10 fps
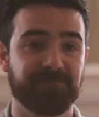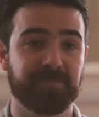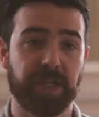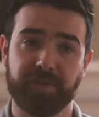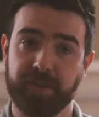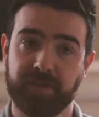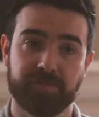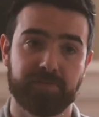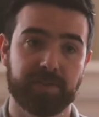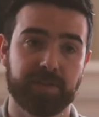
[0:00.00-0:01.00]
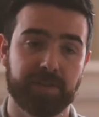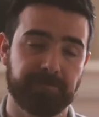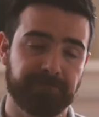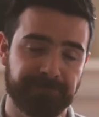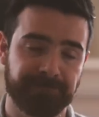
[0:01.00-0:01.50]
David,
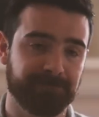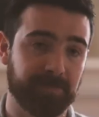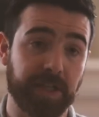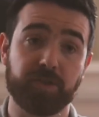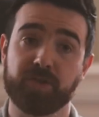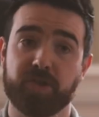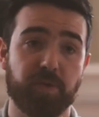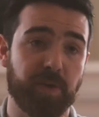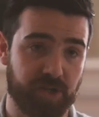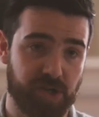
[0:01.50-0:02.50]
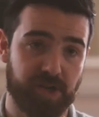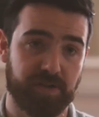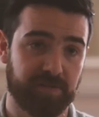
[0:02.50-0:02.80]
thank you so much